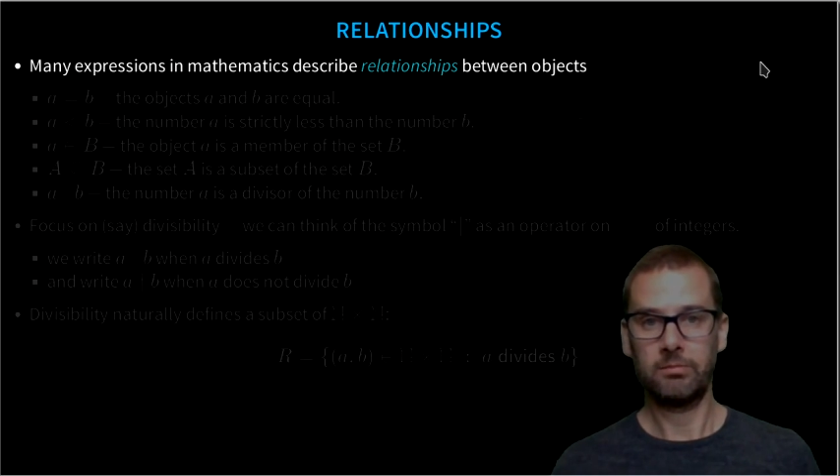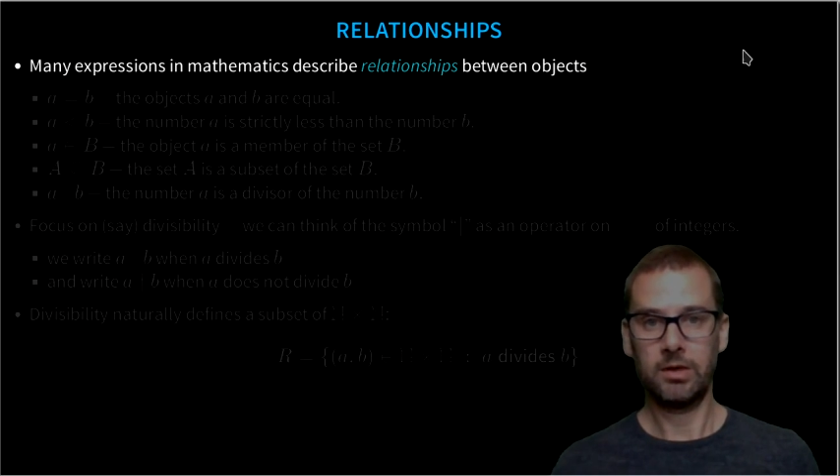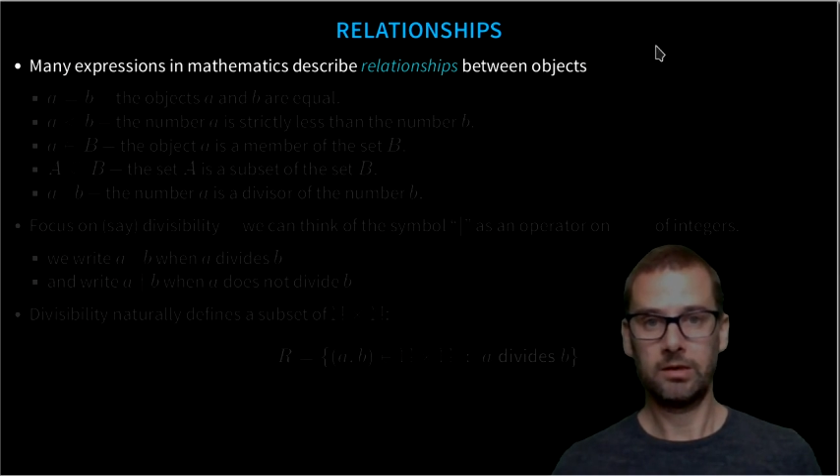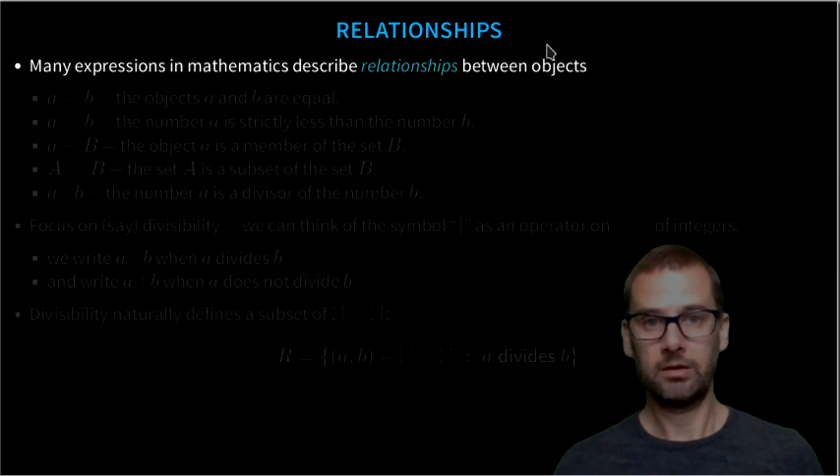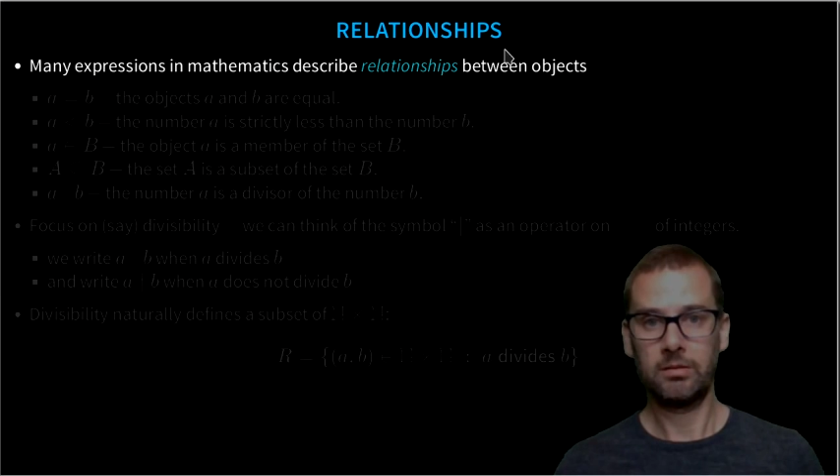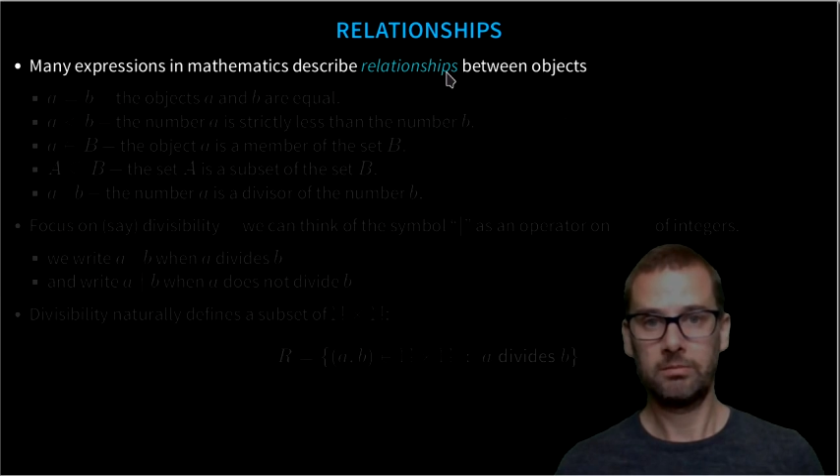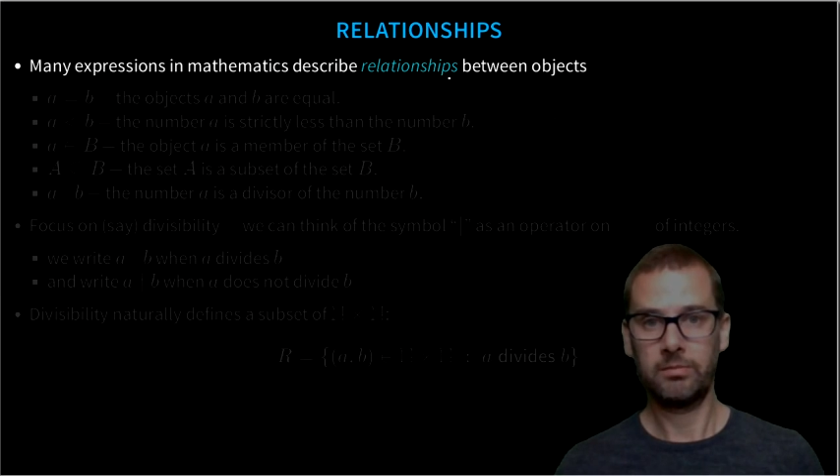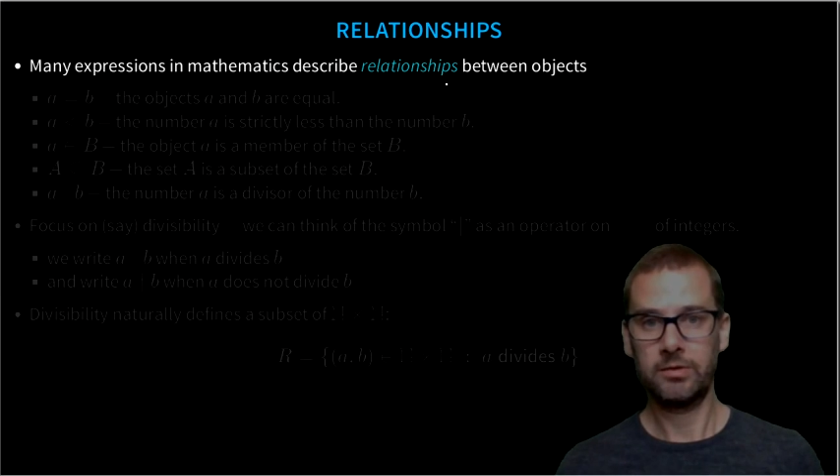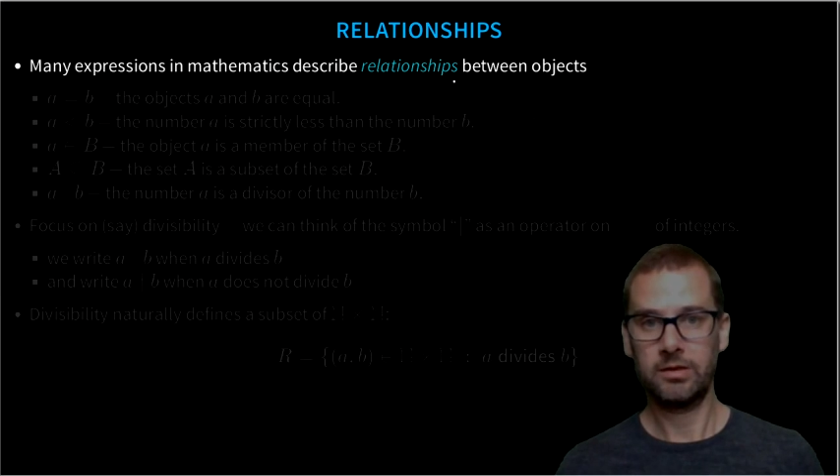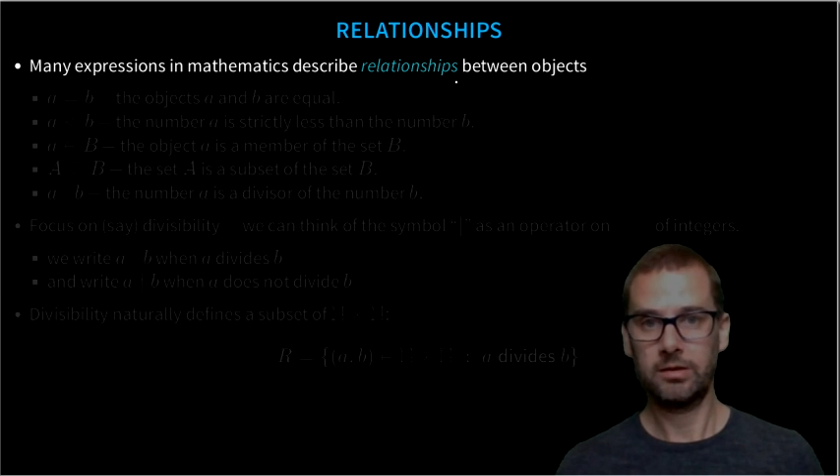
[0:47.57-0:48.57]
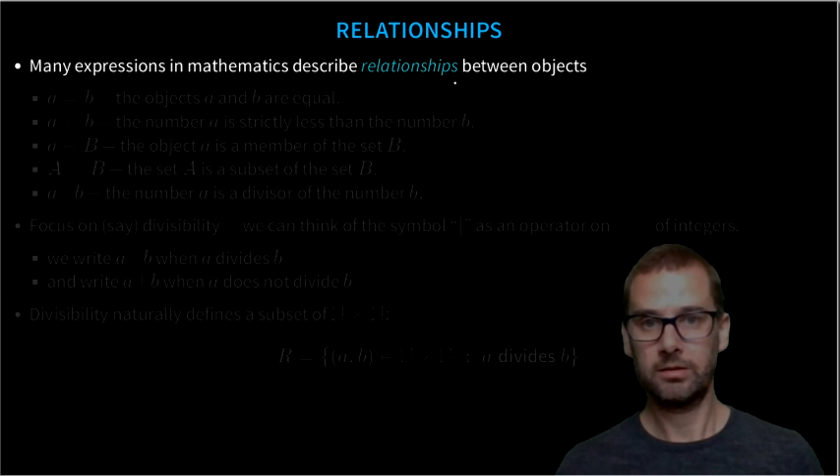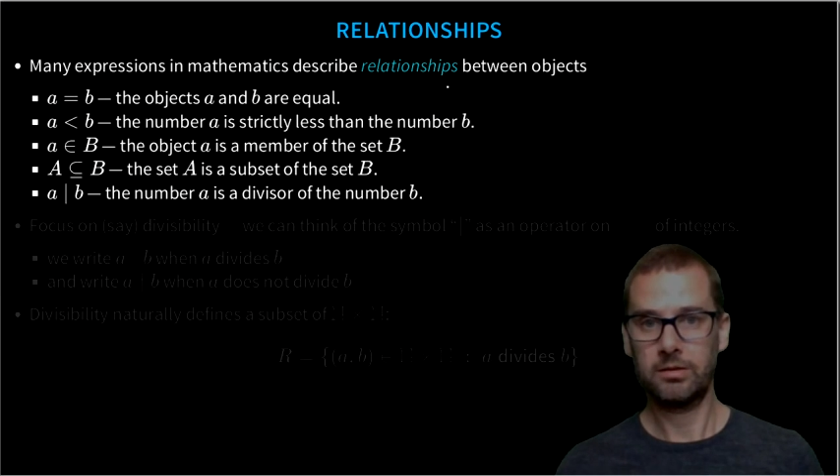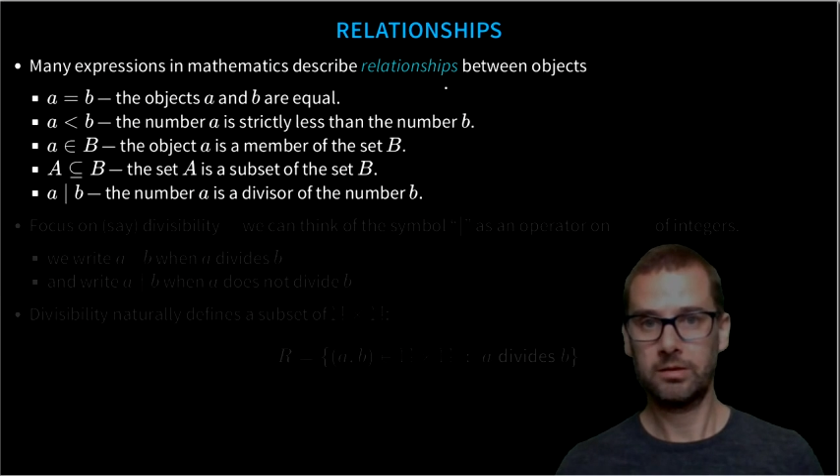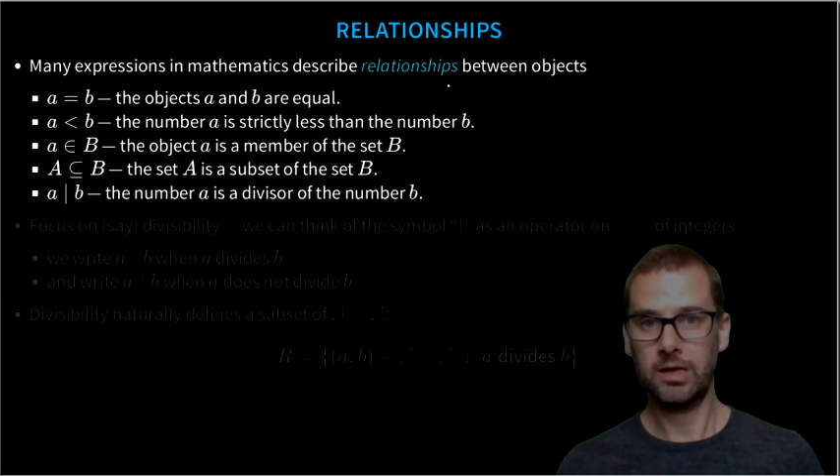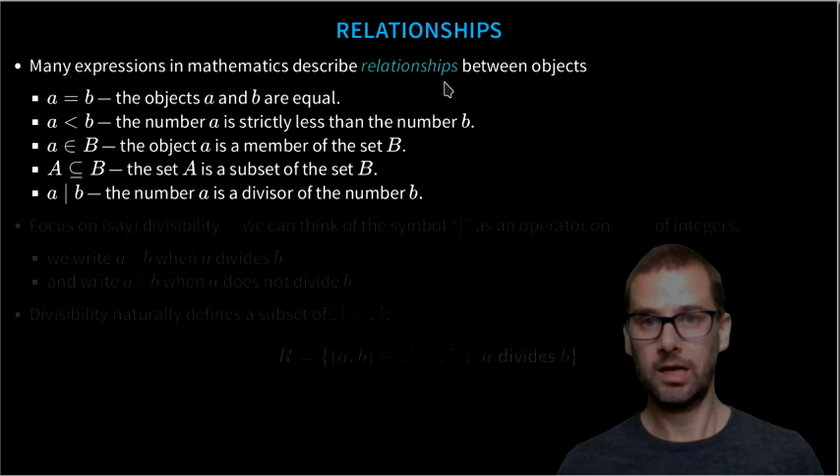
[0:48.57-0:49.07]

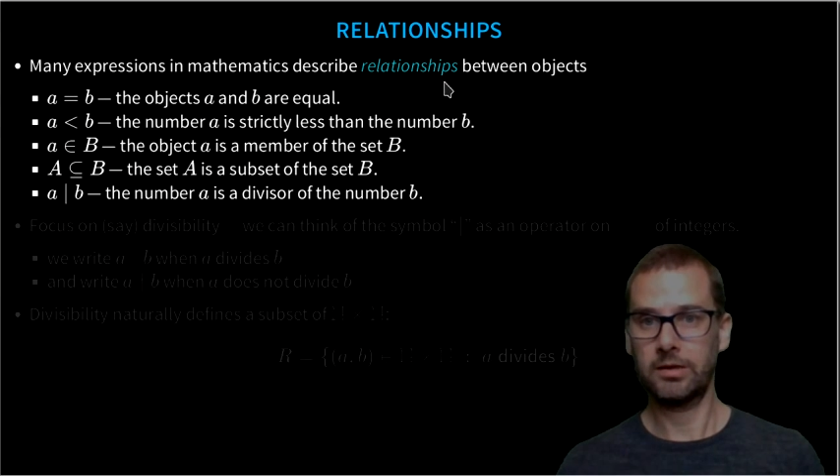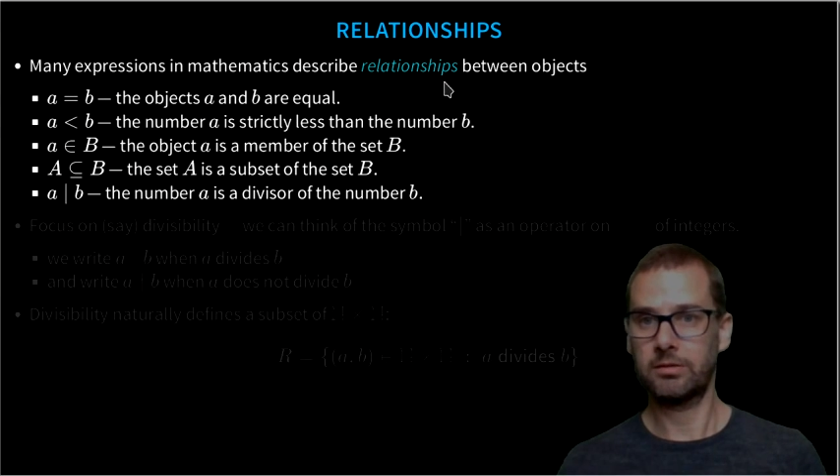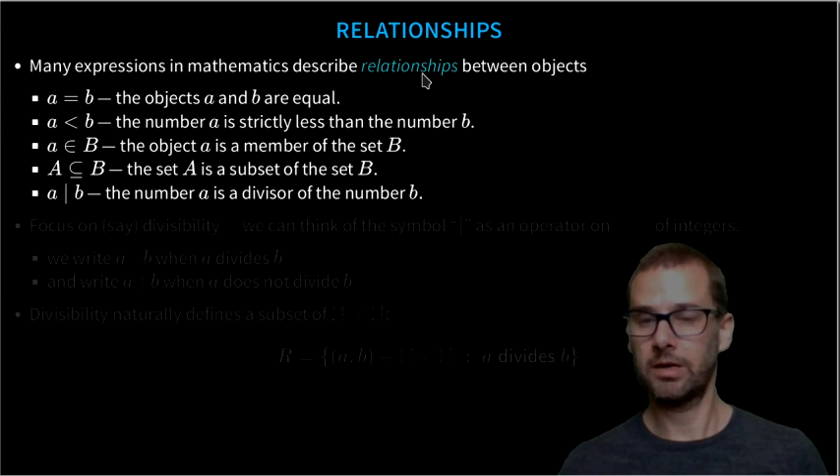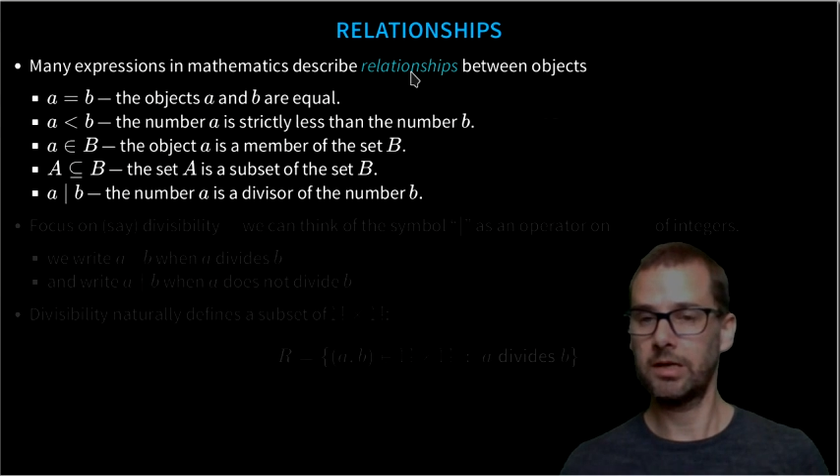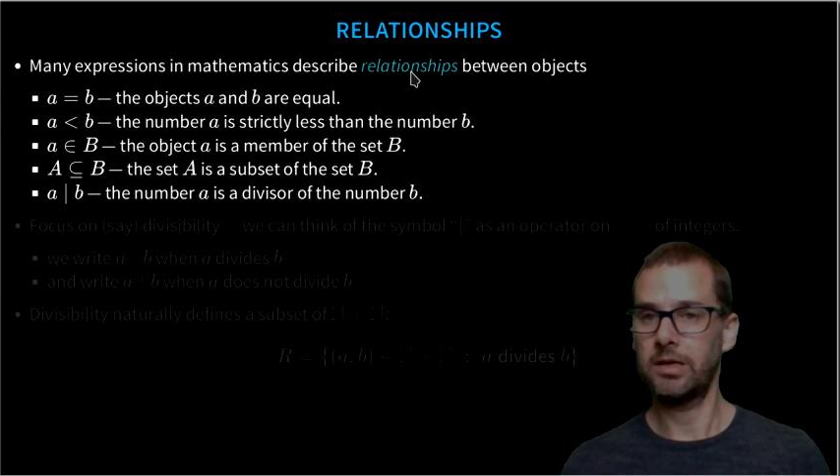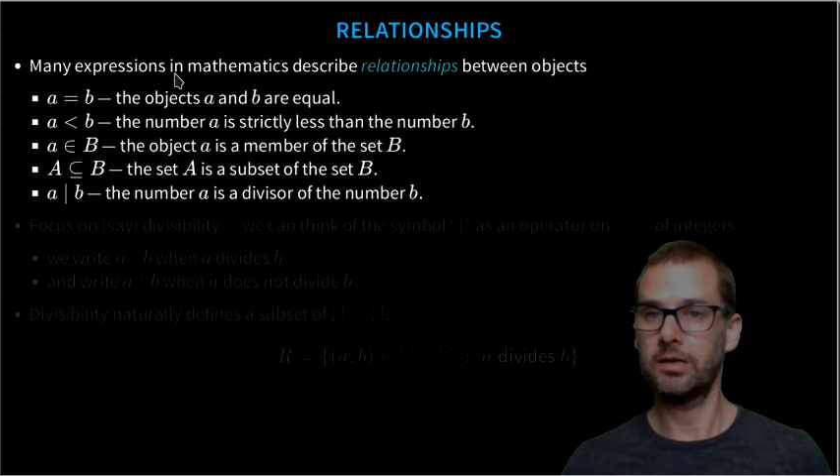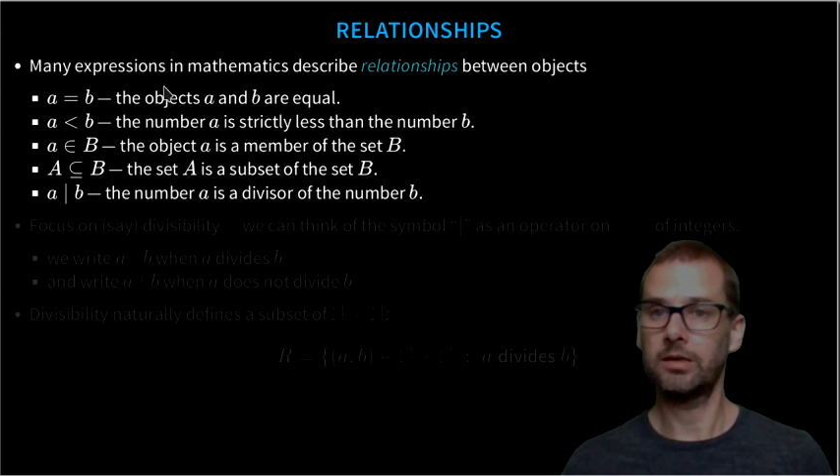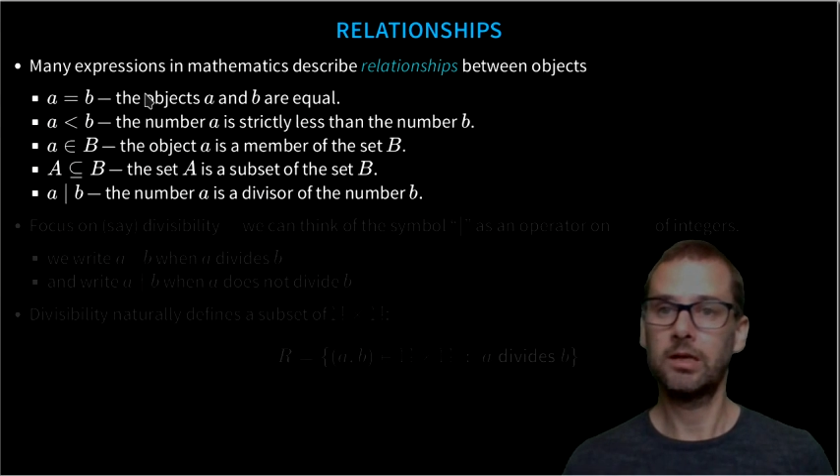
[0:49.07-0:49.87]
my stylus ready here.